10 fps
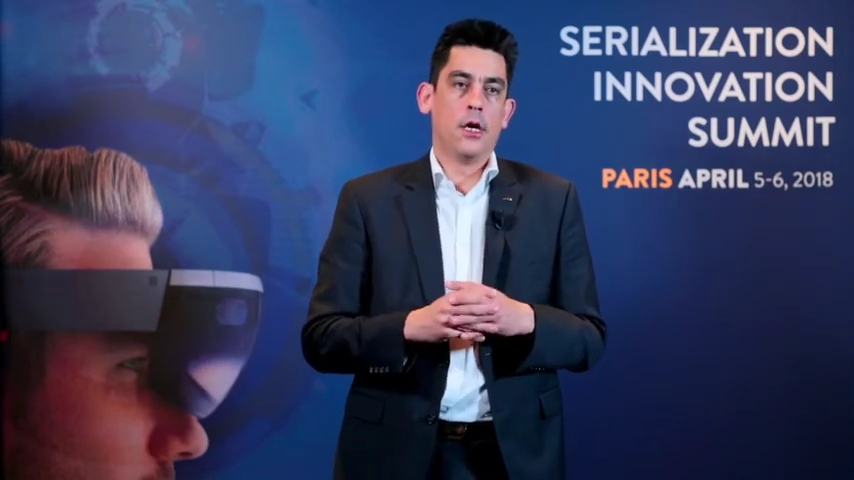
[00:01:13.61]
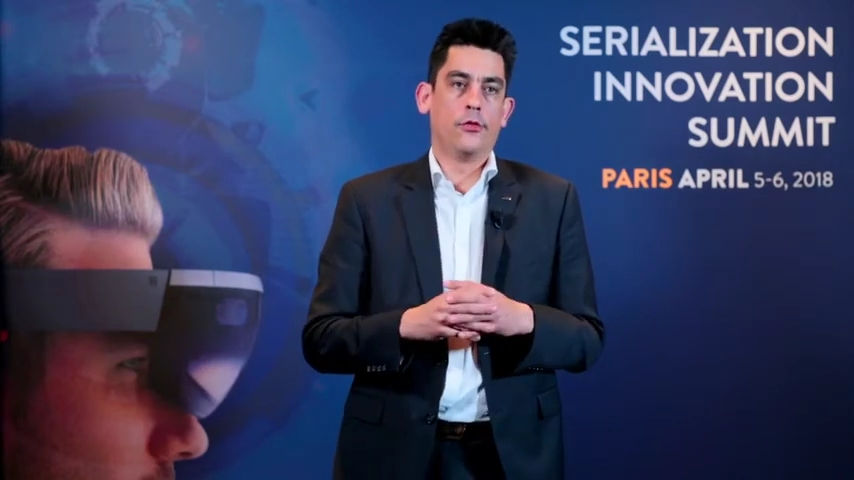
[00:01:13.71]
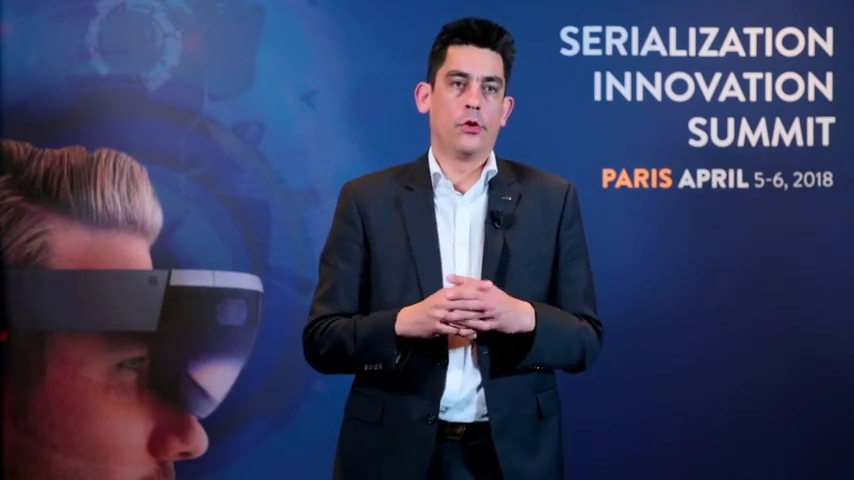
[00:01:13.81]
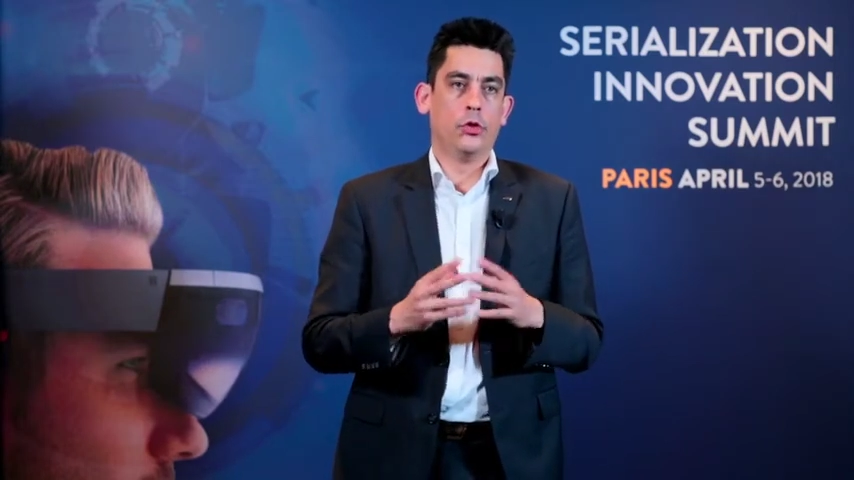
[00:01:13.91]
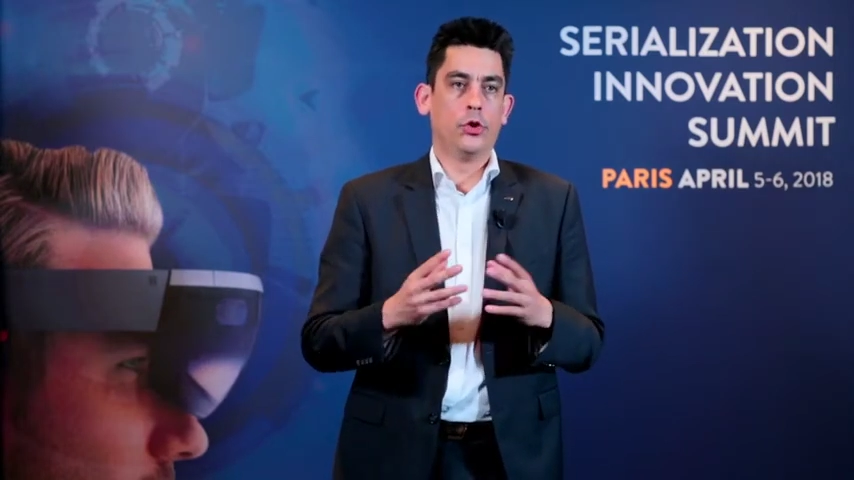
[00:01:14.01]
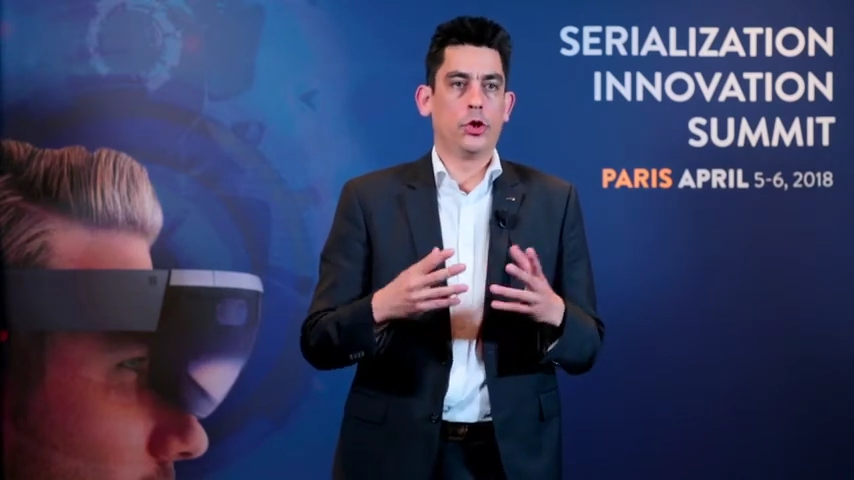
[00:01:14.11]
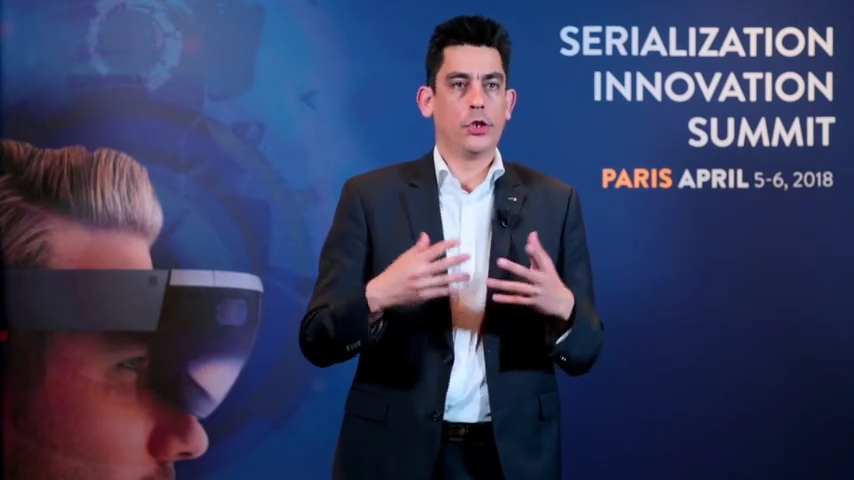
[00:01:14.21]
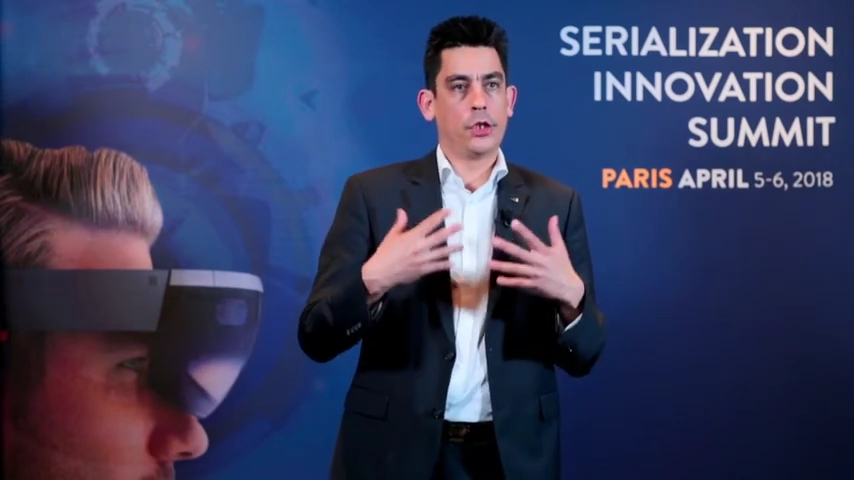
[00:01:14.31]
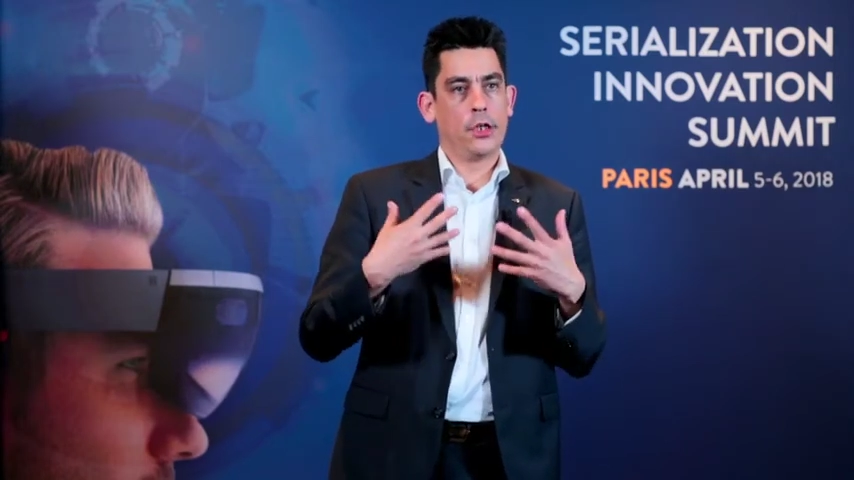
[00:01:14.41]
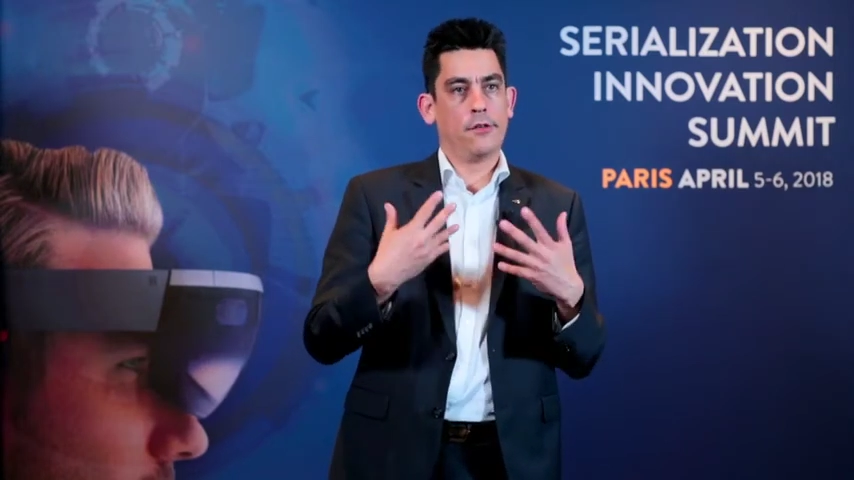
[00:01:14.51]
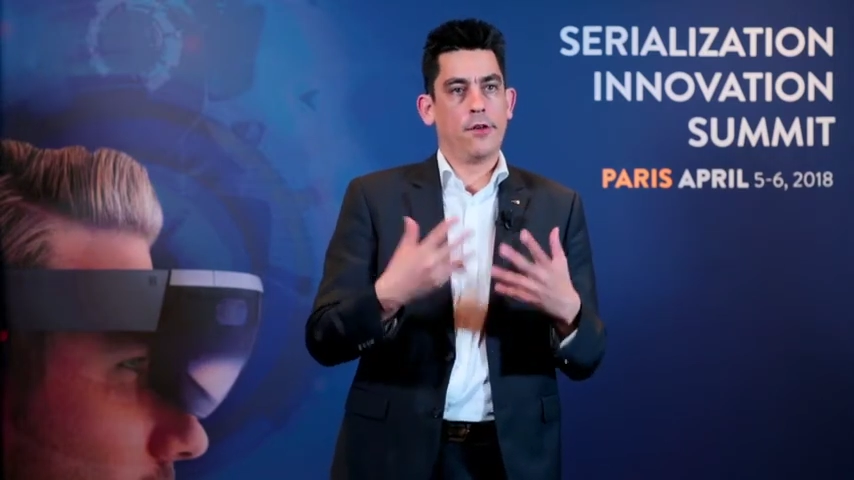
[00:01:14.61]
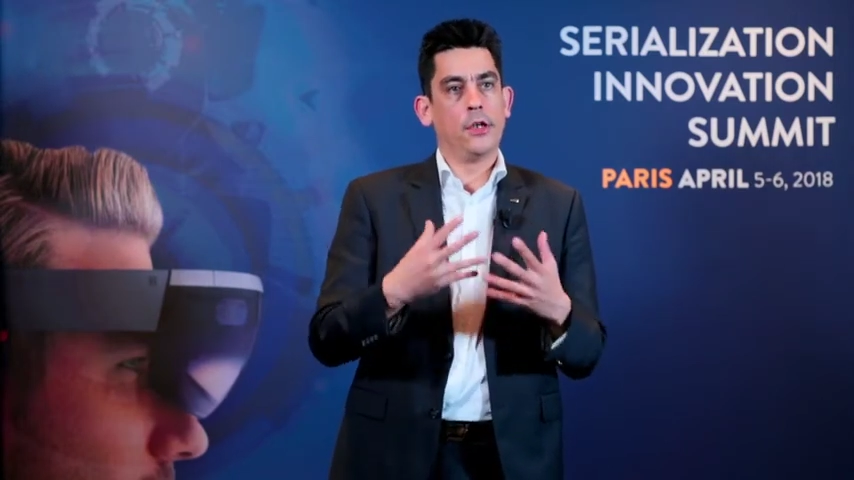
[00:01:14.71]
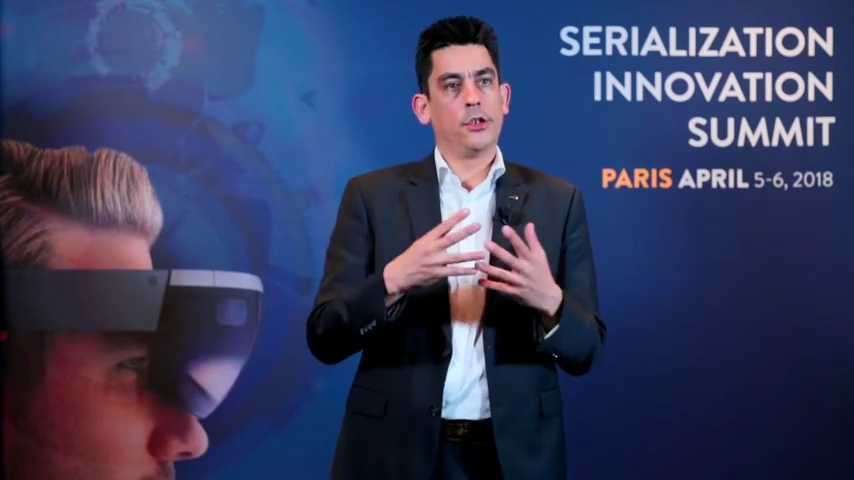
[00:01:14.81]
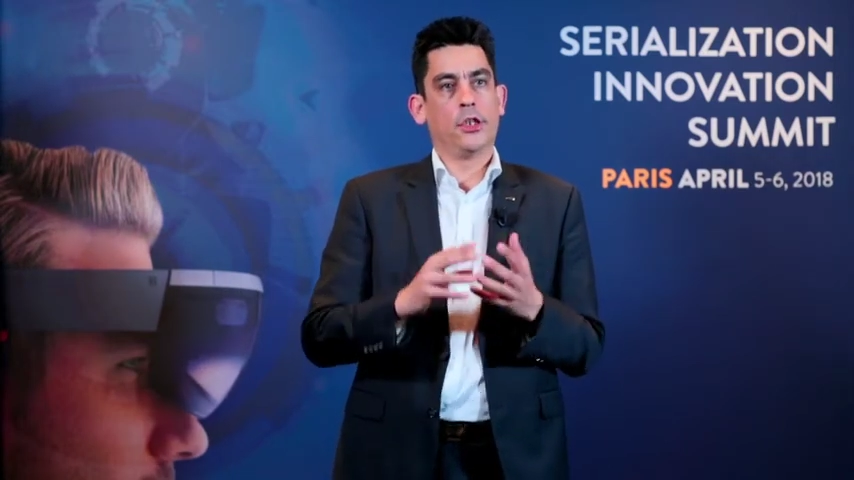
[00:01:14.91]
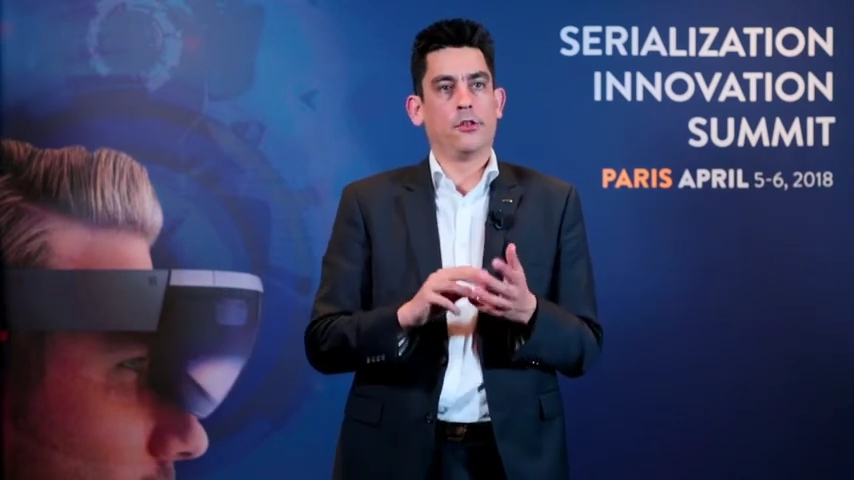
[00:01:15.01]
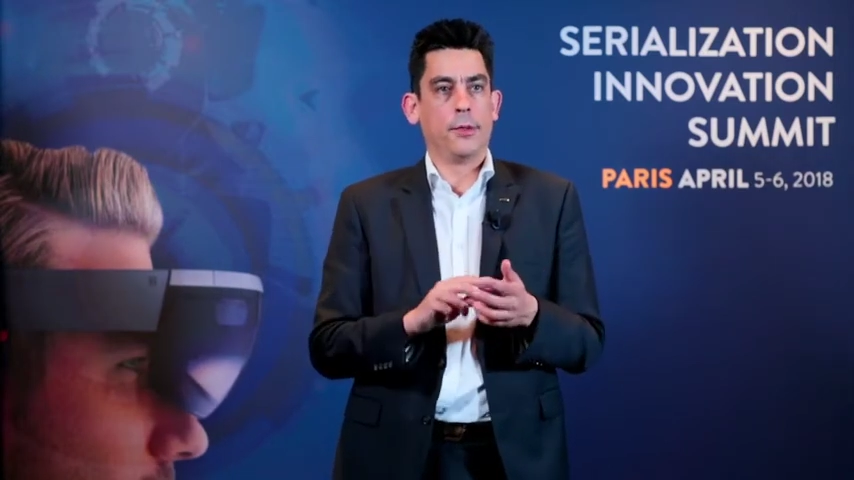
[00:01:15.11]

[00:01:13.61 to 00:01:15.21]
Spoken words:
solutions and the advantages